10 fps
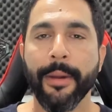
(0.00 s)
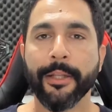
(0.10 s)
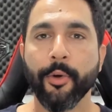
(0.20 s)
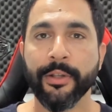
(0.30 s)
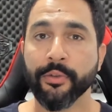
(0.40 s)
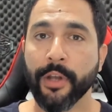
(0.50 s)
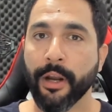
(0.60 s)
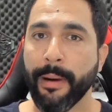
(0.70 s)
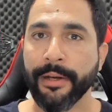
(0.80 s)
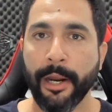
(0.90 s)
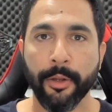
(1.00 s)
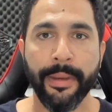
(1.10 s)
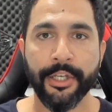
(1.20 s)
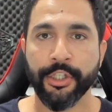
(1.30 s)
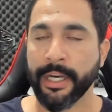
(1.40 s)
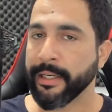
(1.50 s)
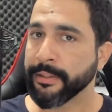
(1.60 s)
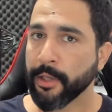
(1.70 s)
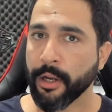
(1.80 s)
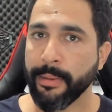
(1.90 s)
I'm not going to talk about automation. I
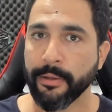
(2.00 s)
didn't talk